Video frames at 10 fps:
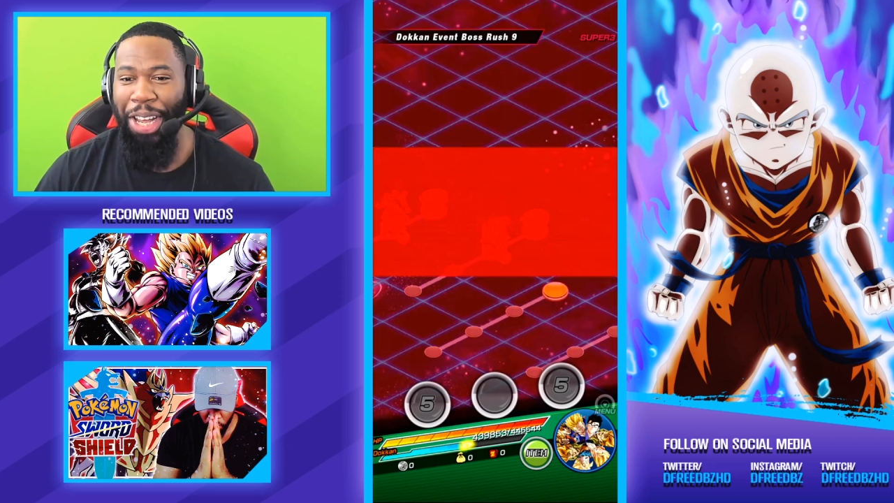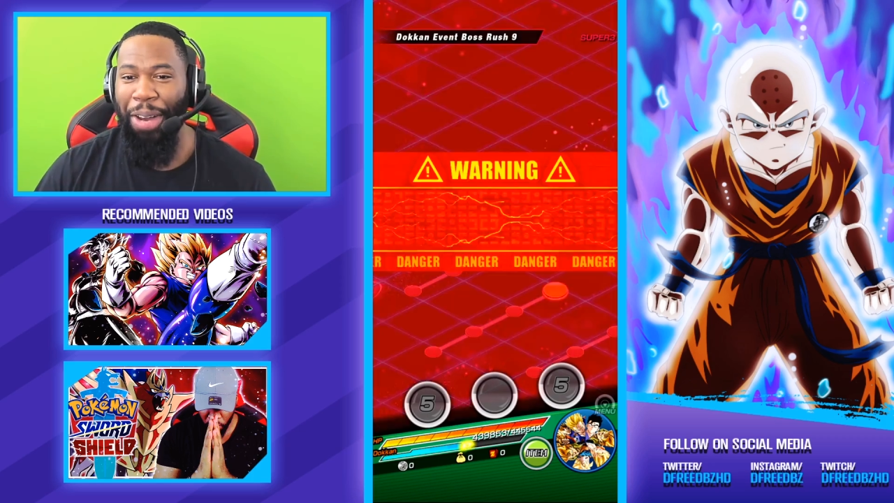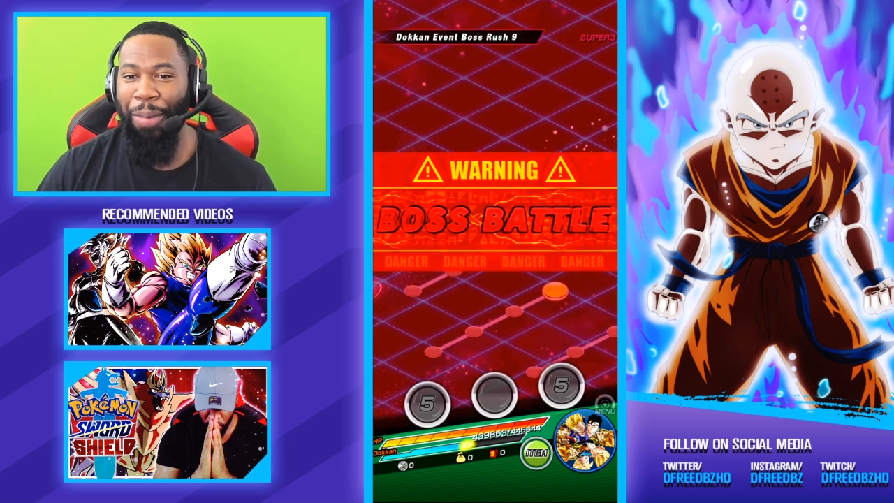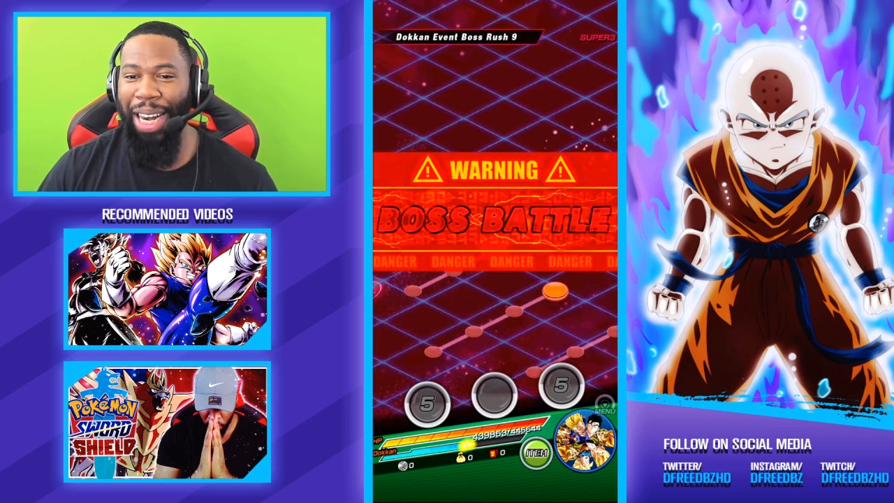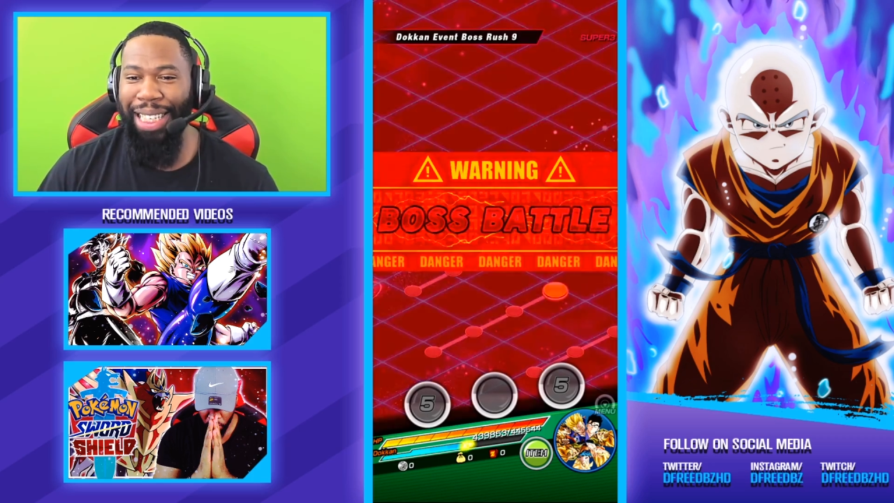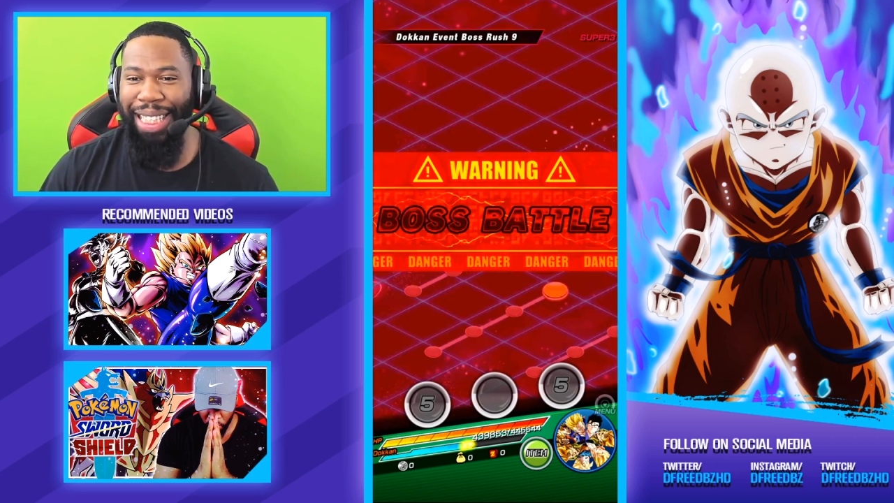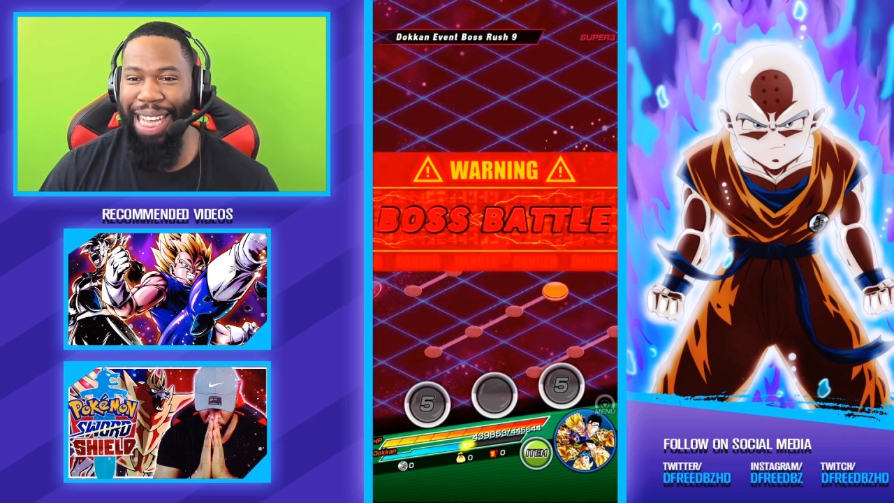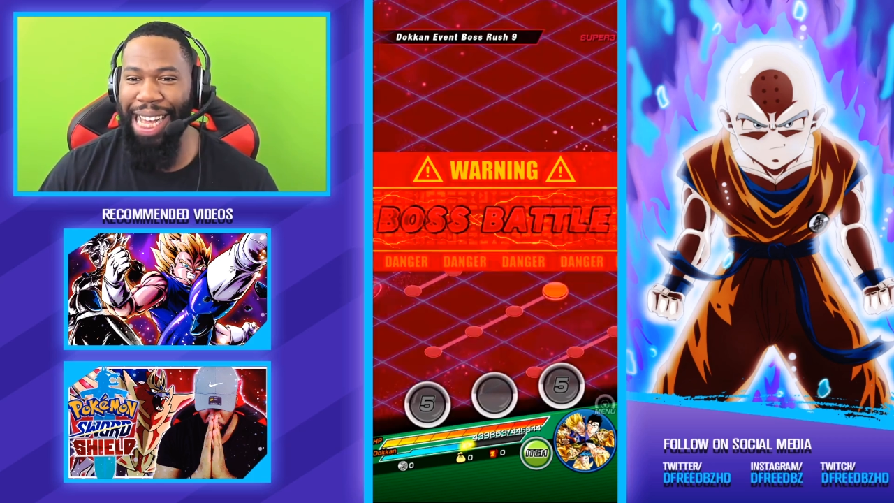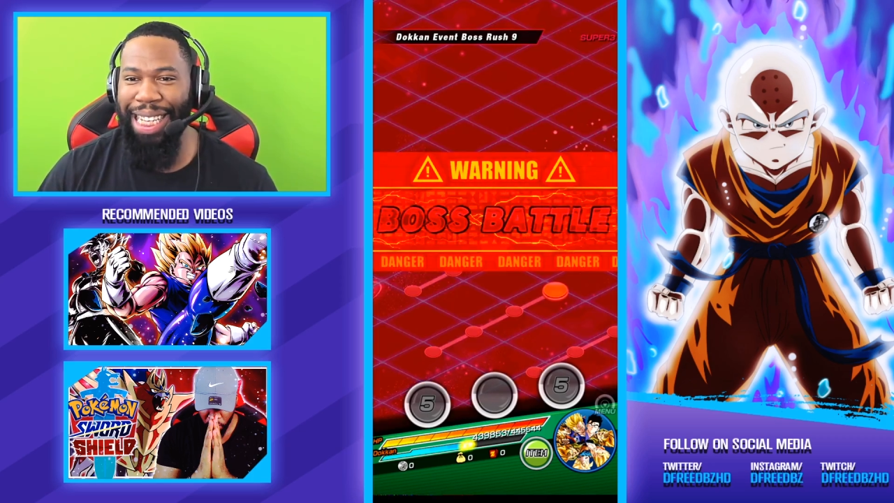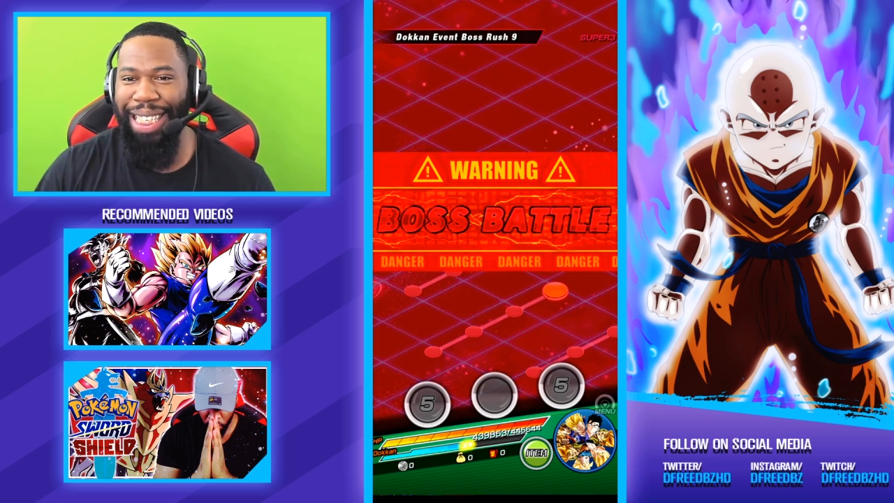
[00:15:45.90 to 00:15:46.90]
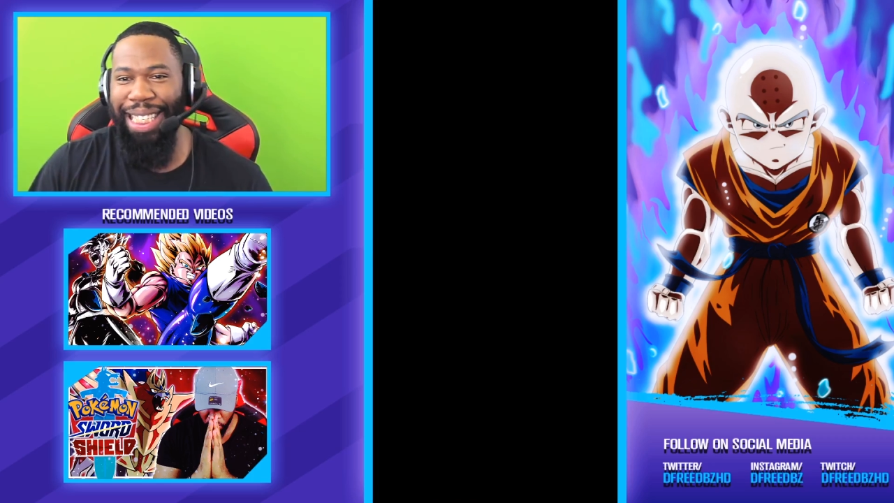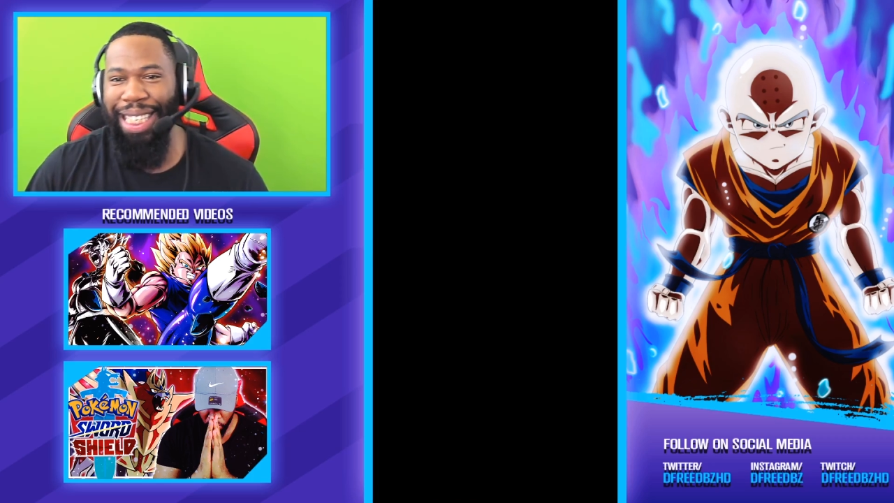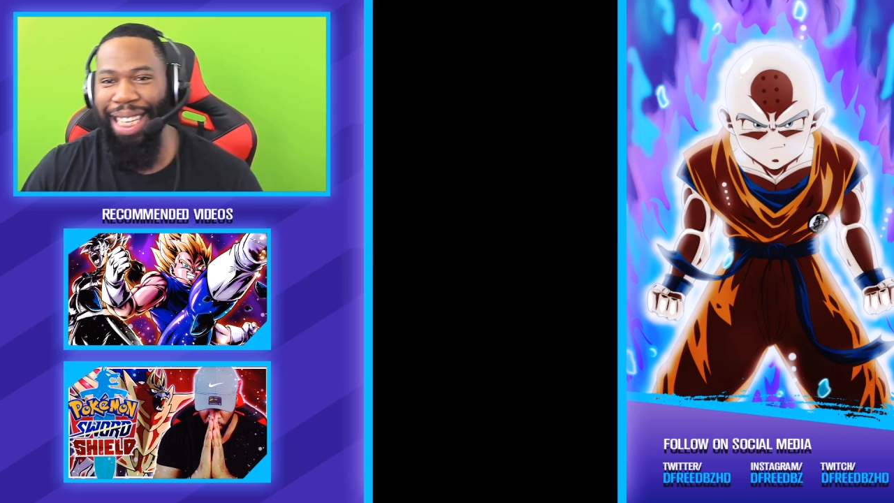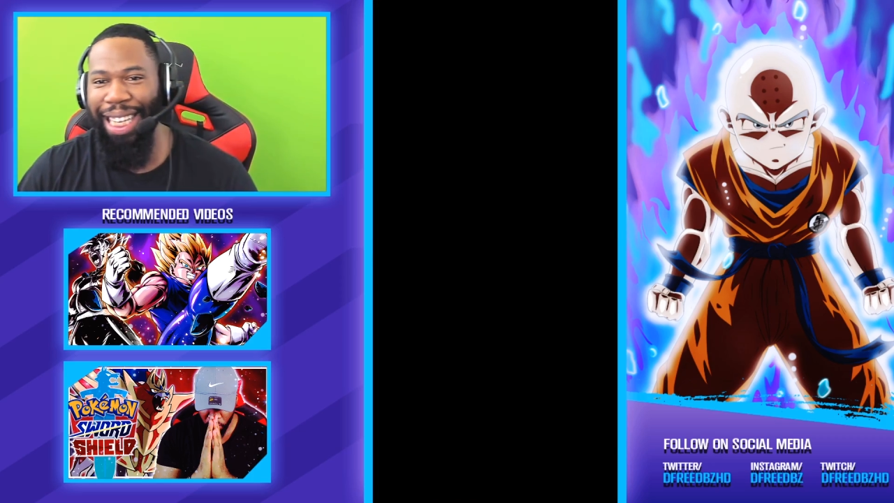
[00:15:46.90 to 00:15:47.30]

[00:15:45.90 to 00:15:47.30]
What is this?